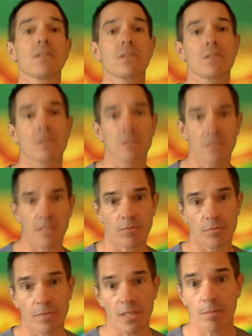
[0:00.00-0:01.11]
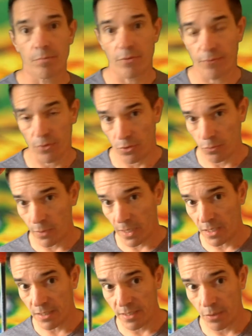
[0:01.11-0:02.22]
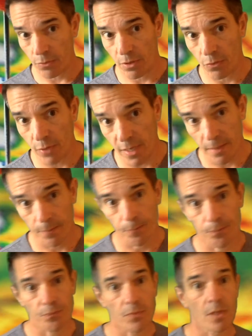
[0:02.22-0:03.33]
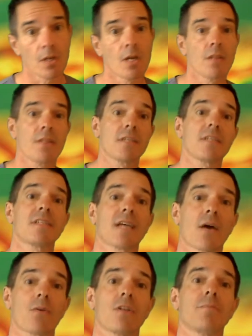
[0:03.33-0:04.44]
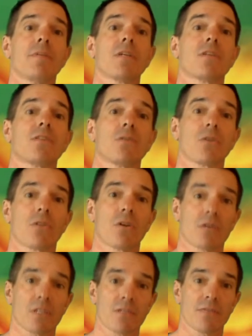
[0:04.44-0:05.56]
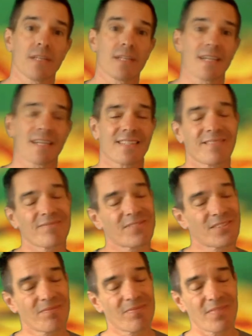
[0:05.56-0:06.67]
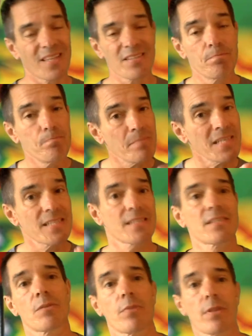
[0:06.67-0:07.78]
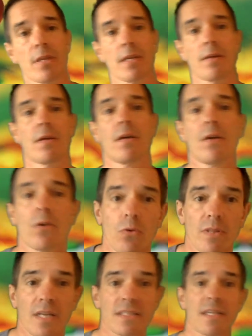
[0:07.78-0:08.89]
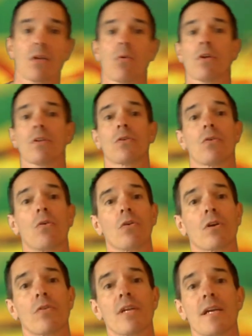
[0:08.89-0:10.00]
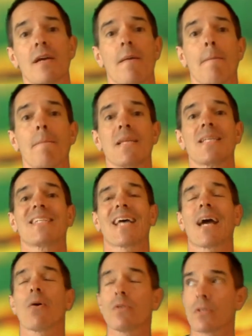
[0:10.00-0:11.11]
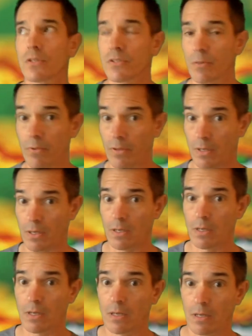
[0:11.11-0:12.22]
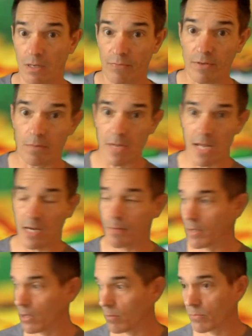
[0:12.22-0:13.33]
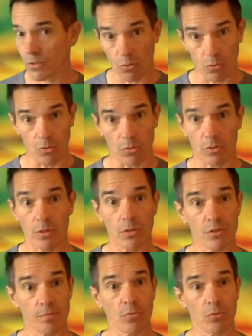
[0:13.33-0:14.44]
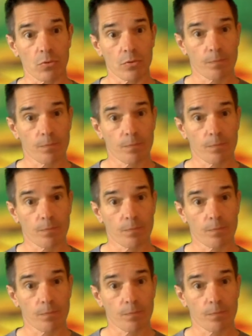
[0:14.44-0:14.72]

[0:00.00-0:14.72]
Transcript: not seem to be the preferred way in South Korea. This is doubtless because the authorities feel that this misses something, or that Taekwondo or Korea misses out on something if it merely becomes called a sport.